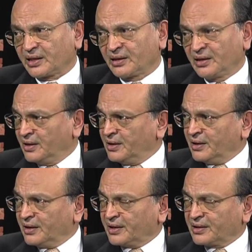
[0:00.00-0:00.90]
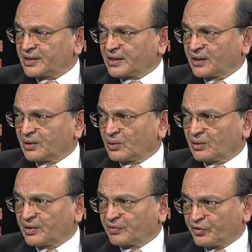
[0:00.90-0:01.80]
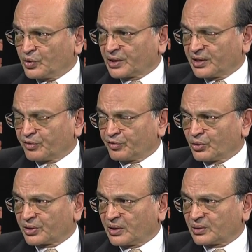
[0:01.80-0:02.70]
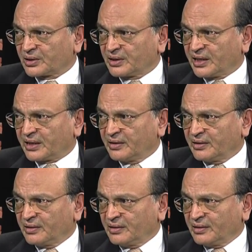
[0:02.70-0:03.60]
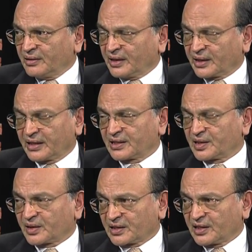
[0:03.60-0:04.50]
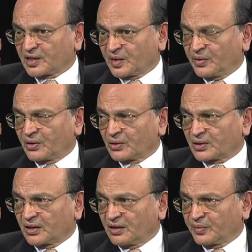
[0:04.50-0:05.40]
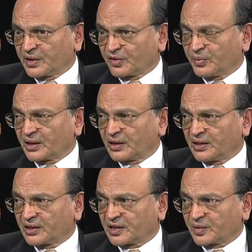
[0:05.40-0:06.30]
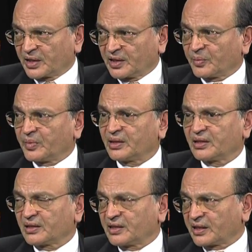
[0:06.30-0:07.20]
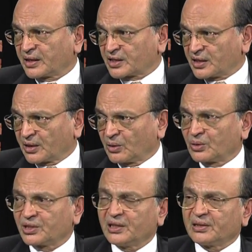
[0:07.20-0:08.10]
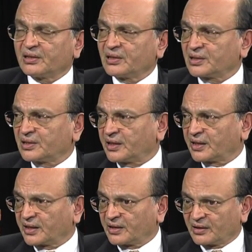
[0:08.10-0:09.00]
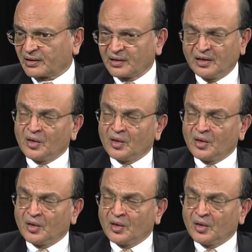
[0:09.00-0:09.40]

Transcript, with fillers: died. Yeah. In this cyclone, fewer than 4,000 died. 4, 000, yeah. And this is essentially because the government of Bangladesh has become better. They had cyclone shelters, they had uh,